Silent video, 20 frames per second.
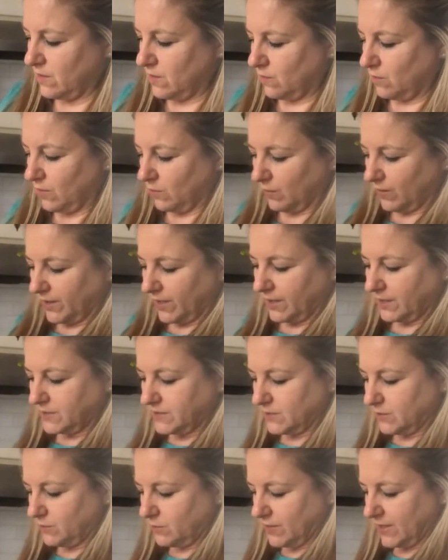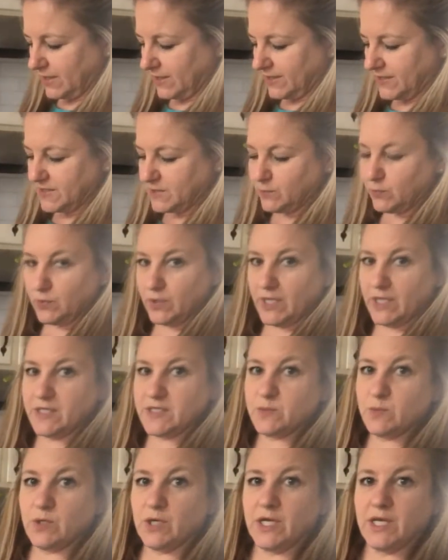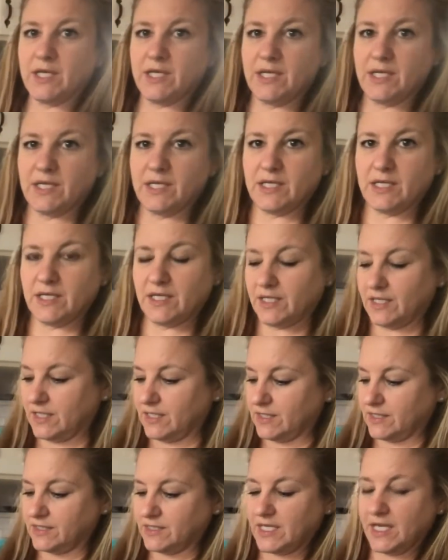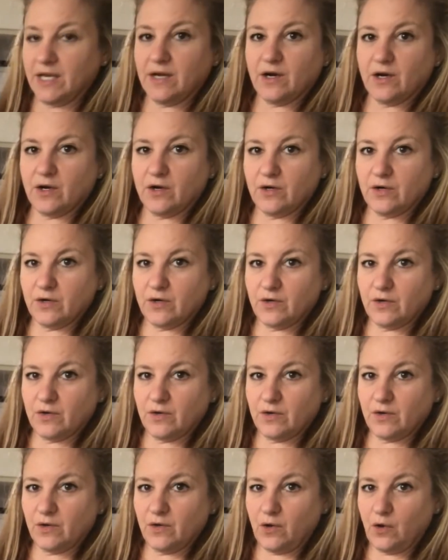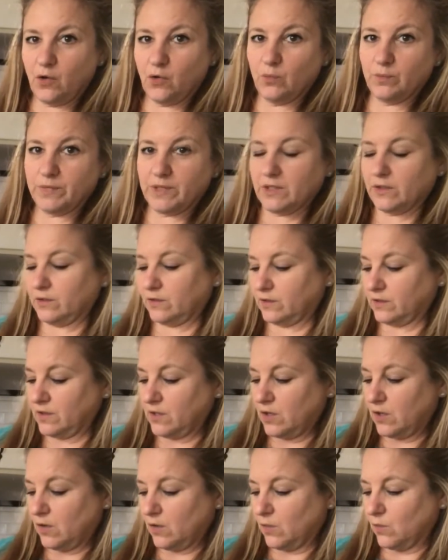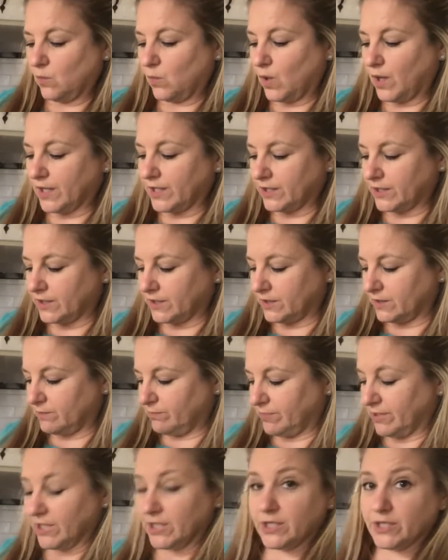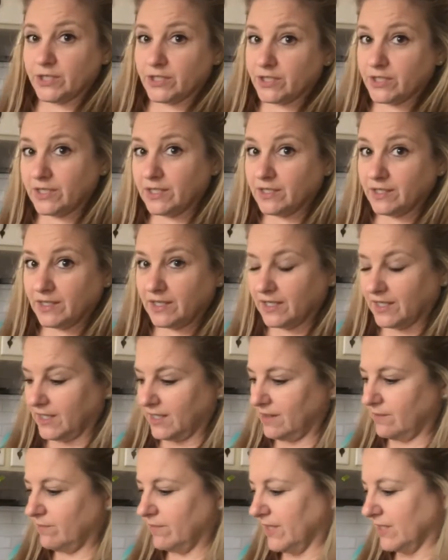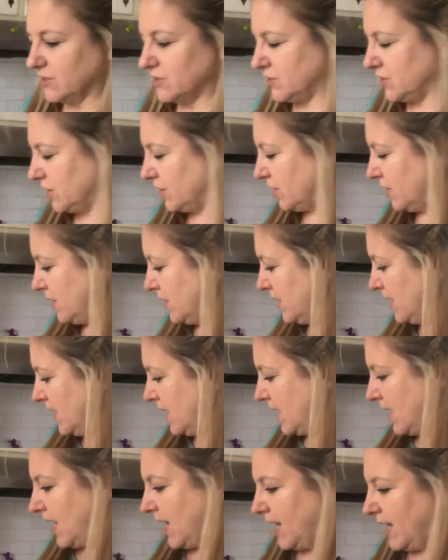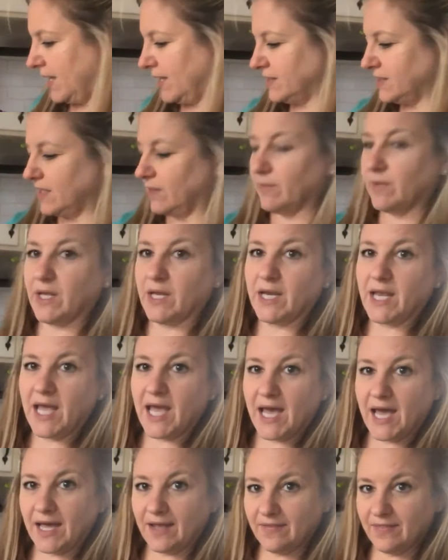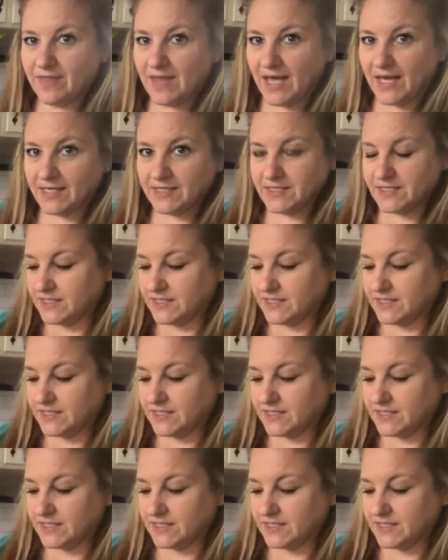what we're going to do at this point is we're going to take our oatmeal, water, butter, honey mixture, and I'm going to add that